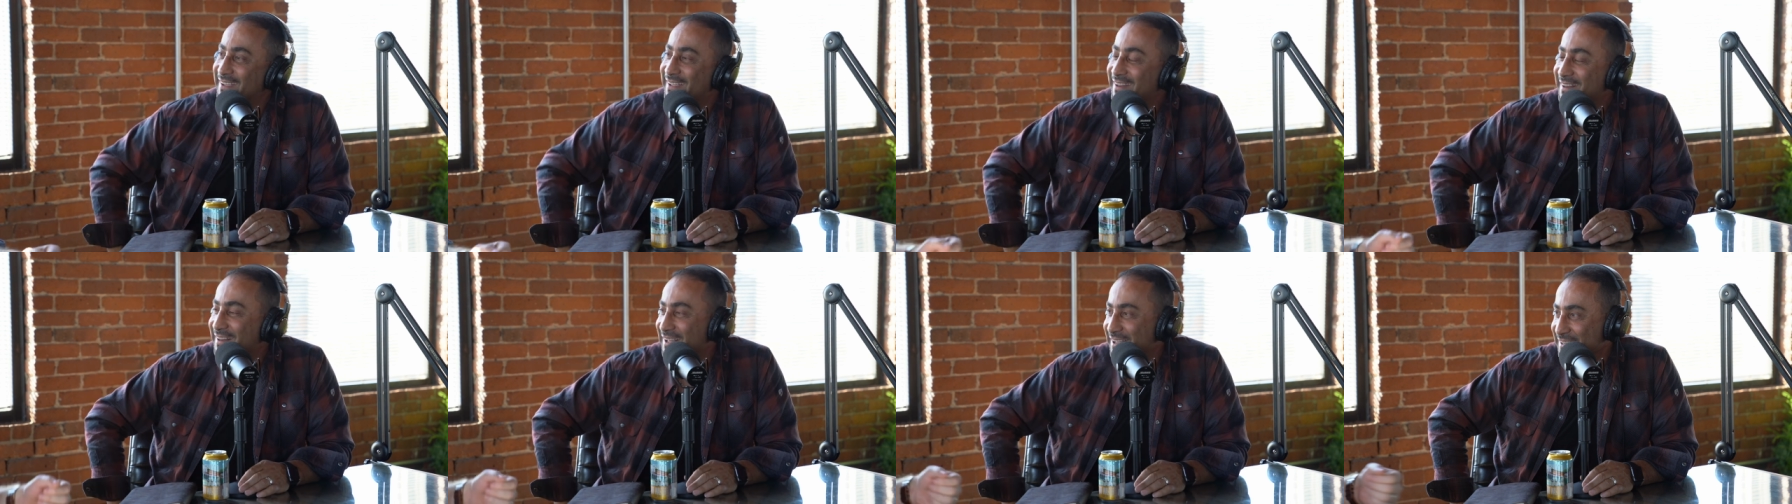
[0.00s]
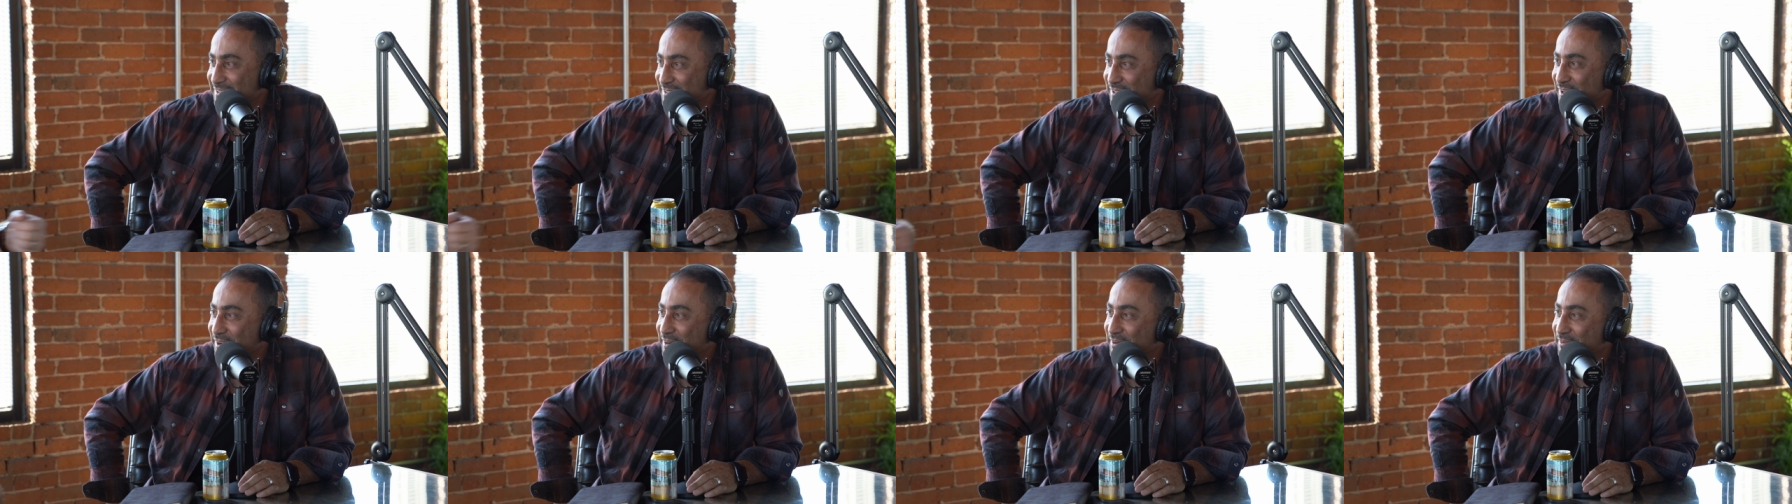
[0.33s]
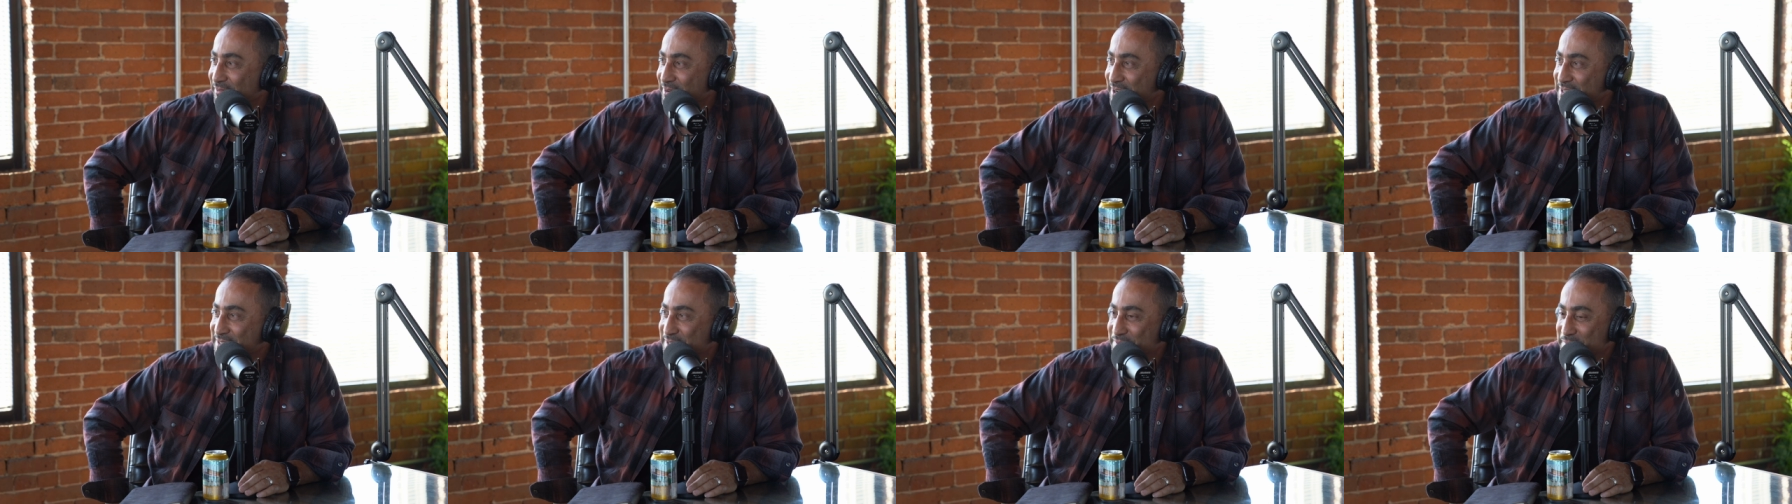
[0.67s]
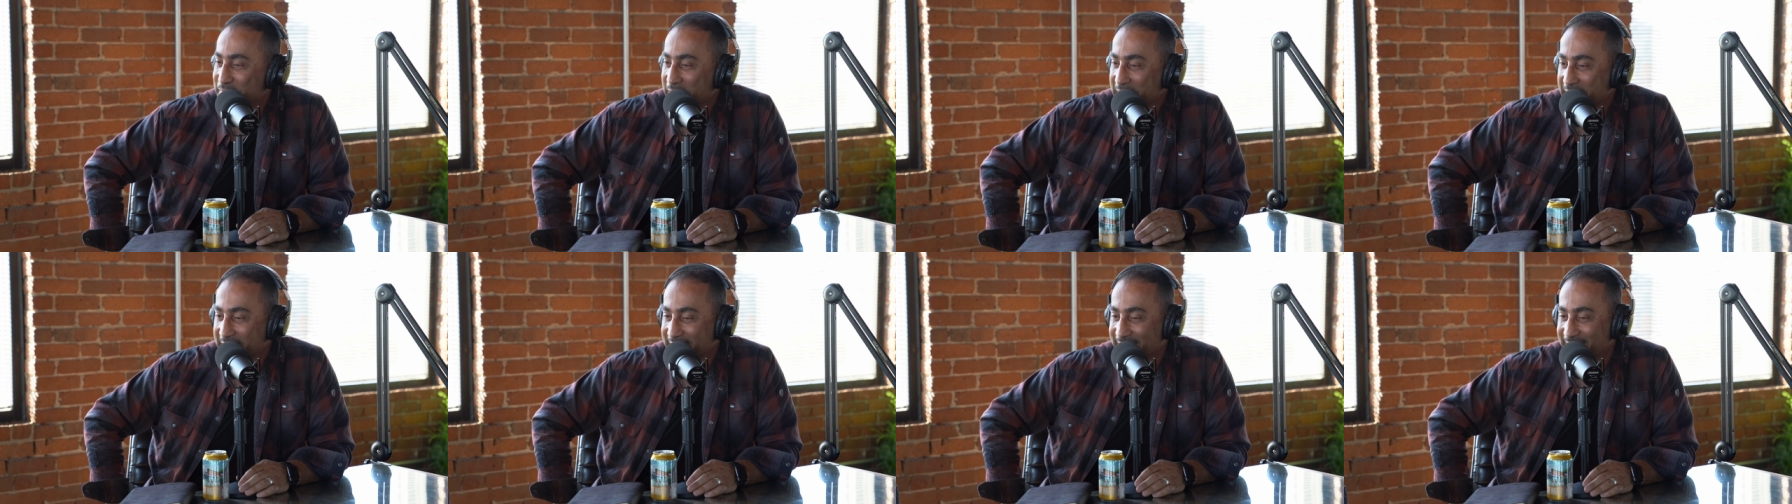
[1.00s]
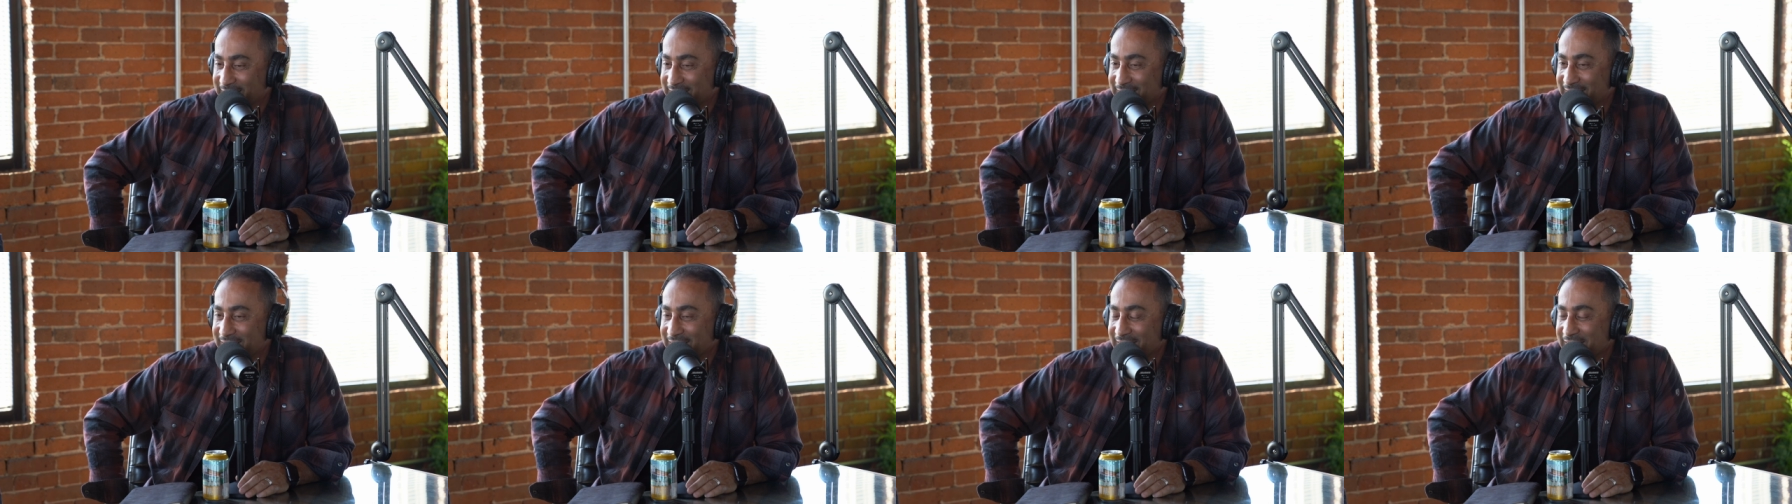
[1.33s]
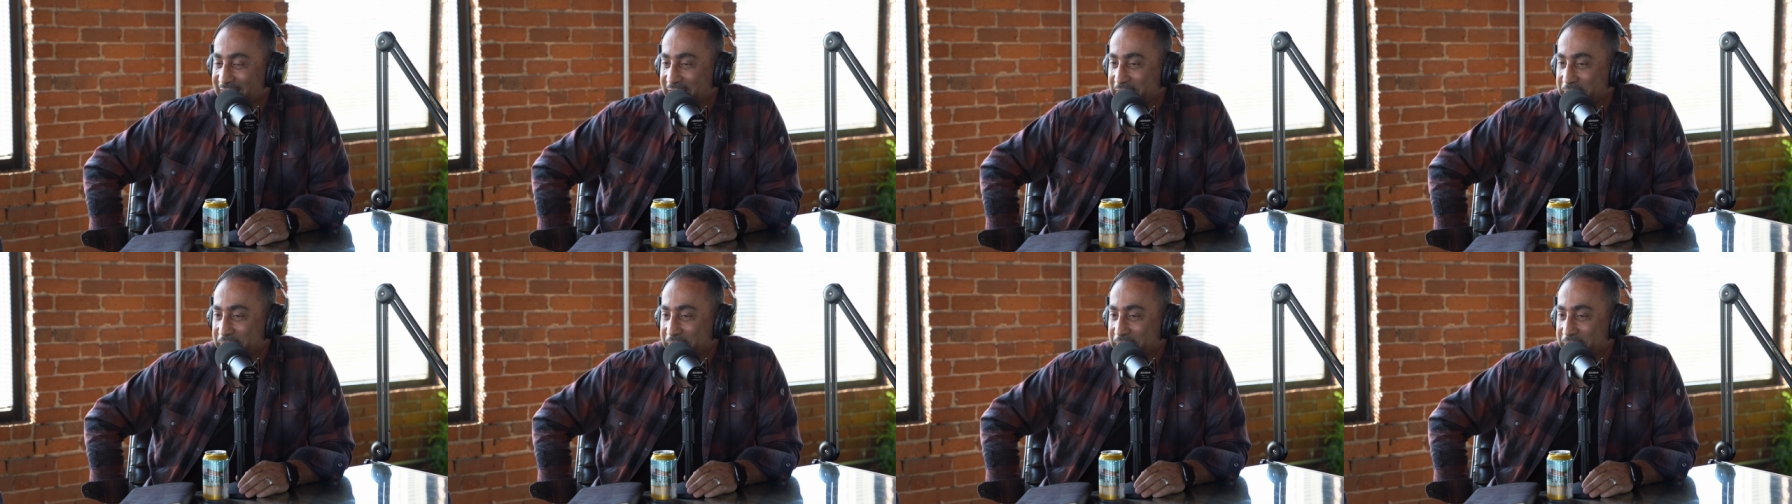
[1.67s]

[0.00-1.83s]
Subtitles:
and I started raising my hand.